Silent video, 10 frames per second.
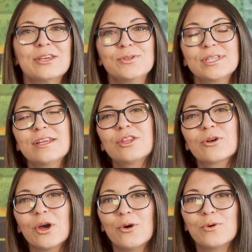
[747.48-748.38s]
using
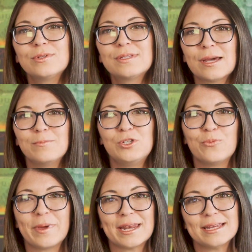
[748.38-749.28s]
their own
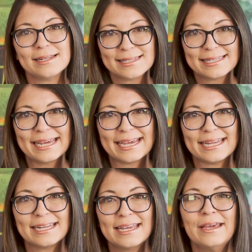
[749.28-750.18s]
subdomain
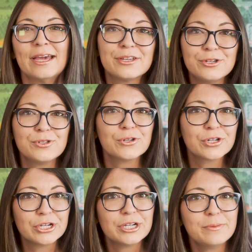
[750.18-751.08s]
instead. A user
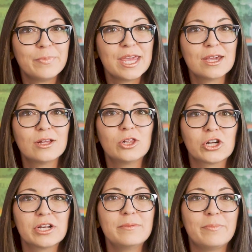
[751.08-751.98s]
could be
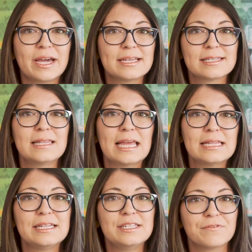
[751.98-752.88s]
alerted by a
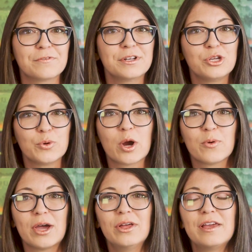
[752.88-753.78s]
slightly different
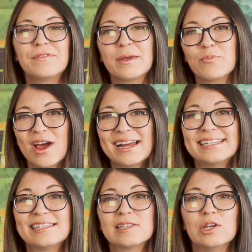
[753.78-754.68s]
URL if they
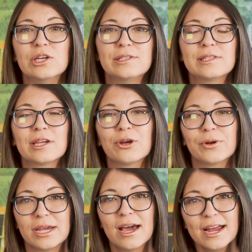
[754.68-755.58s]
practiced good
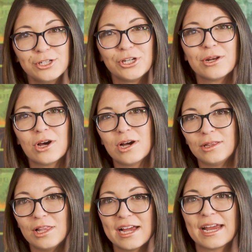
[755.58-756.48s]
security hygiene
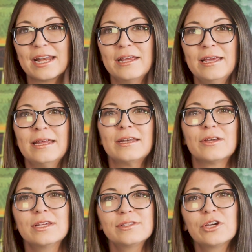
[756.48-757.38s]
online.
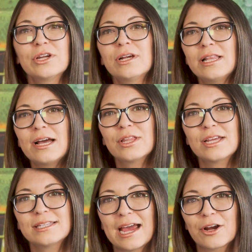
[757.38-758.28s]
Now, this could allow
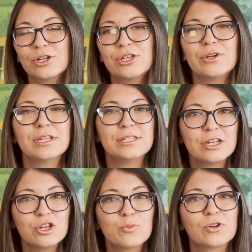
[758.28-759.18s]
the attacker to
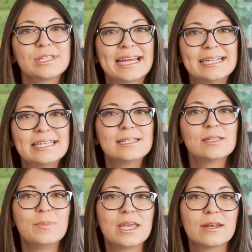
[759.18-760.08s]
continue pretending
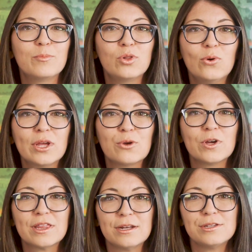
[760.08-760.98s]
to be an employee
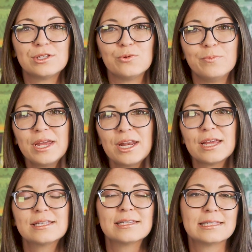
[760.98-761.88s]
within a Zoom
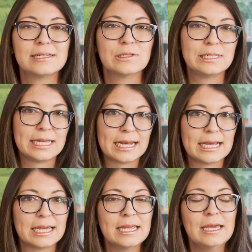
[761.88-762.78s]
meeting to steal
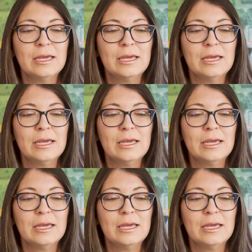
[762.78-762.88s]
data,